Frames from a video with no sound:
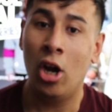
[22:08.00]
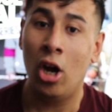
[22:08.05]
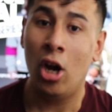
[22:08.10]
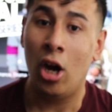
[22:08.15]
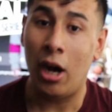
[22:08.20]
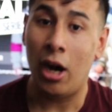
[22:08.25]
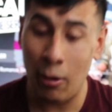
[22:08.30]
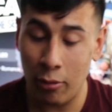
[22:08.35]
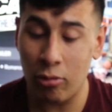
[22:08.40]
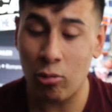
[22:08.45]

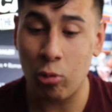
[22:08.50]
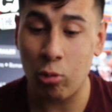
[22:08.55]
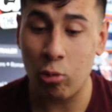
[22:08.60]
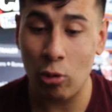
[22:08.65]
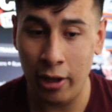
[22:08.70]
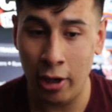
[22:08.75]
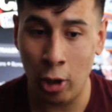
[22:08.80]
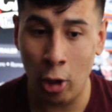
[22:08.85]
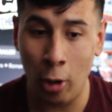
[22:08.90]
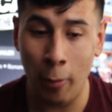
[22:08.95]
I was
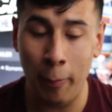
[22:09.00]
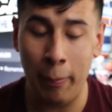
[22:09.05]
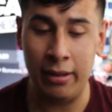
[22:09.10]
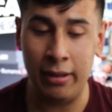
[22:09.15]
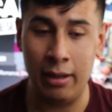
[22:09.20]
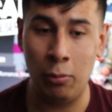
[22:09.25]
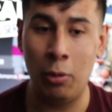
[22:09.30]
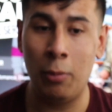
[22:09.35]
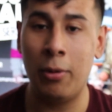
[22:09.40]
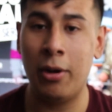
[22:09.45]
really hoping
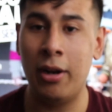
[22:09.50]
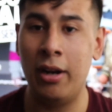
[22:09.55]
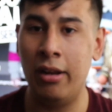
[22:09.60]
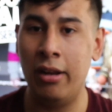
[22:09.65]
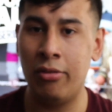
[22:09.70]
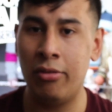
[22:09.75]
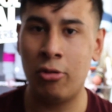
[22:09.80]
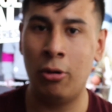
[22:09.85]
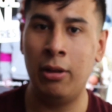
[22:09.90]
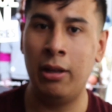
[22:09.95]
that we were going to
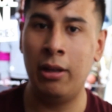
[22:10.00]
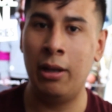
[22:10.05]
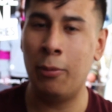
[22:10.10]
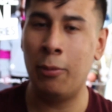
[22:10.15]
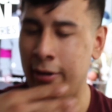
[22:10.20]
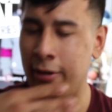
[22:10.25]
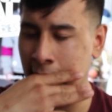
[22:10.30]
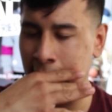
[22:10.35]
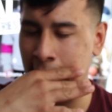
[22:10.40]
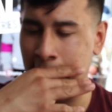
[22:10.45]
get a storyline where
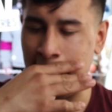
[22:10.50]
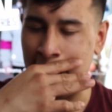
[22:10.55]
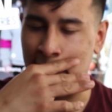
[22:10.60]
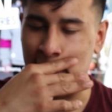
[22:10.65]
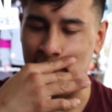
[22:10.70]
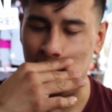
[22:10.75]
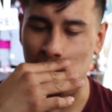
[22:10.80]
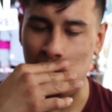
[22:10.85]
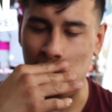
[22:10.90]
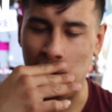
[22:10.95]
Nini kind
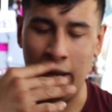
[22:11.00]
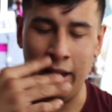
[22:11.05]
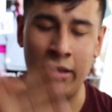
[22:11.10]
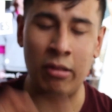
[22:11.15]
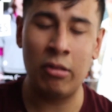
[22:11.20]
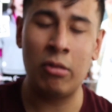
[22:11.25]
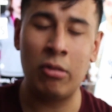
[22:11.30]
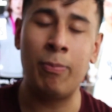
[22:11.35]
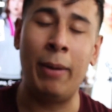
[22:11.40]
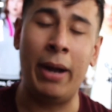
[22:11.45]
of
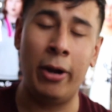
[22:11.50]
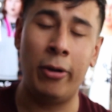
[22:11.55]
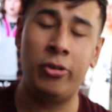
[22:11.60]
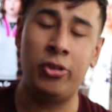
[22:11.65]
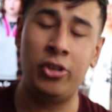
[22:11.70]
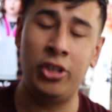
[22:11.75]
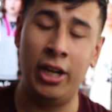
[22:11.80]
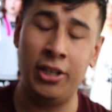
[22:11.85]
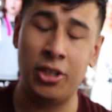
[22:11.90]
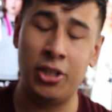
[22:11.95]
inspires
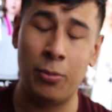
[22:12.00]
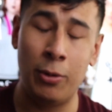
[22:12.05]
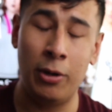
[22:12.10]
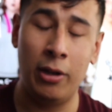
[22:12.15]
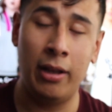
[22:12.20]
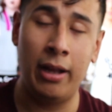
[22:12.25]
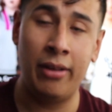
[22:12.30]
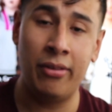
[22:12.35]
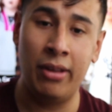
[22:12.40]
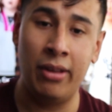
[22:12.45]
change and
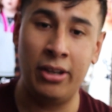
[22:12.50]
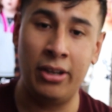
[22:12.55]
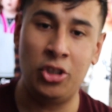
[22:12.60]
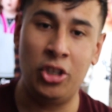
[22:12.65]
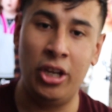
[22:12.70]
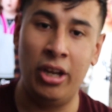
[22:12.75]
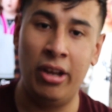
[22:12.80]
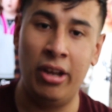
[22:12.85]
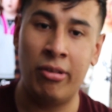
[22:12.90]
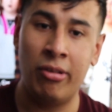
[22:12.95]
realizes that
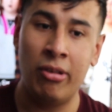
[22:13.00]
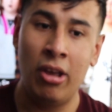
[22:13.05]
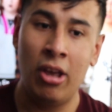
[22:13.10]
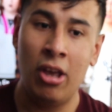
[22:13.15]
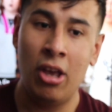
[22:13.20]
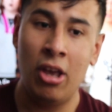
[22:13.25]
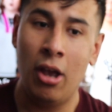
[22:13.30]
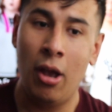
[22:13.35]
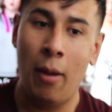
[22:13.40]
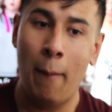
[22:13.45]
she is
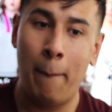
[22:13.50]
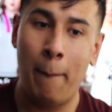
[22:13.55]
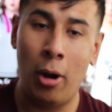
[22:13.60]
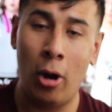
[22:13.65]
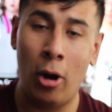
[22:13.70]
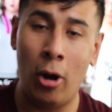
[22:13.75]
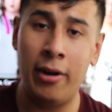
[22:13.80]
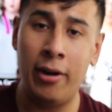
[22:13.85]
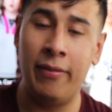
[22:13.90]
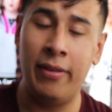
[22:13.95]

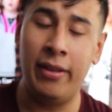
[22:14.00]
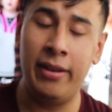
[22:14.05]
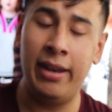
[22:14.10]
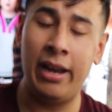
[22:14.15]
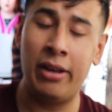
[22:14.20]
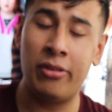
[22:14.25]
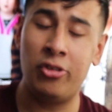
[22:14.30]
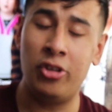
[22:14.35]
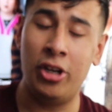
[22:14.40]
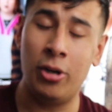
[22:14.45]
part of the
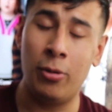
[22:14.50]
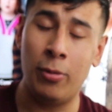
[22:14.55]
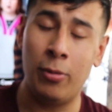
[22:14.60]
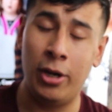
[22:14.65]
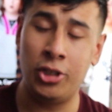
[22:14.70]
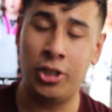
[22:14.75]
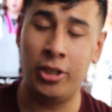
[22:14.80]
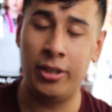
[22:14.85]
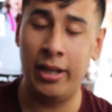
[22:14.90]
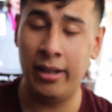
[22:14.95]
next
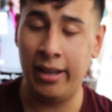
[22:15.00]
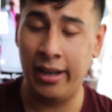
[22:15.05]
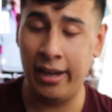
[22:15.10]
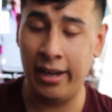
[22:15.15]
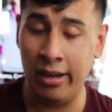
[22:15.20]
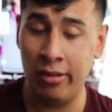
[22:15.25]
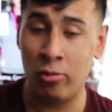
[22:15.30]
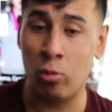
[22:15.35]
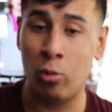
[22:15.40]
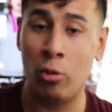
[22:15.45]
generation that, like,
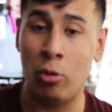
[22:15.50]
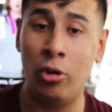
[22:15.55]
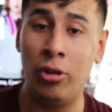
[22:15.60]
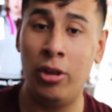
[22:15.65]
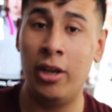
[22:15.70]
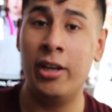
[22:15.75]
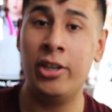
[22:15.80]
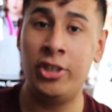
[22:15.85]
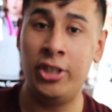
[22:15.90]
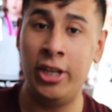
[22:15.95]
is really
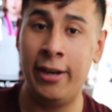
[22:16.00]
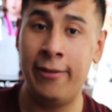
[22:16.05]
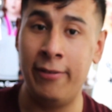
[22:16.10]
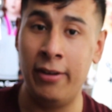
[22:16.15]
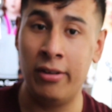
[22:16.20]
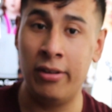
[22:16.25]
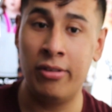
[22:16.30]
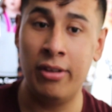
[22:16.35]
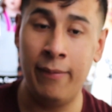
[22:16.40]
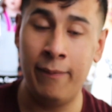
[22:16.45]
going to shake
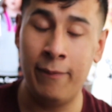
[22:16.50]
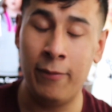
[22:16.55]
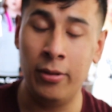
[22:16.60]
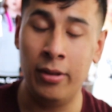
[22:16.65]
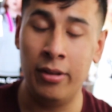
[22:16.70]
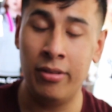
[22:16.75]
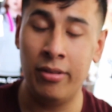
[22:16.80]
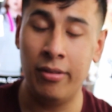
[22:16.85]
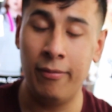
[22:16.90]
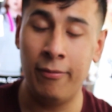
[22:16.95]
things up for
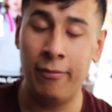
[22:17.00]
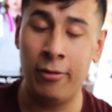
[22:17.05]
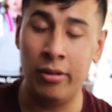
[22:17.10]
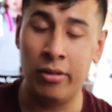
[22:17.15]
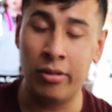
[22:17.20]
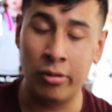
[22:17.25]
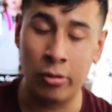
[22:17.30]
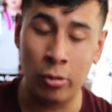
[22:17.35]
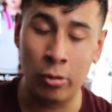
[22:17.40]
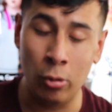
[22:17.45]
this
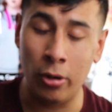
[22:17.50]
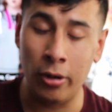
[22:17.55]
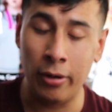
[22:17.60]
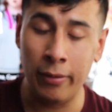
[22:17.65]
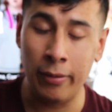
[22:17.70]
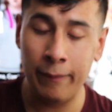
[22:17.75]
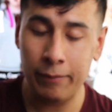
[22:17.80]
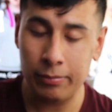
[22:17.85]
school.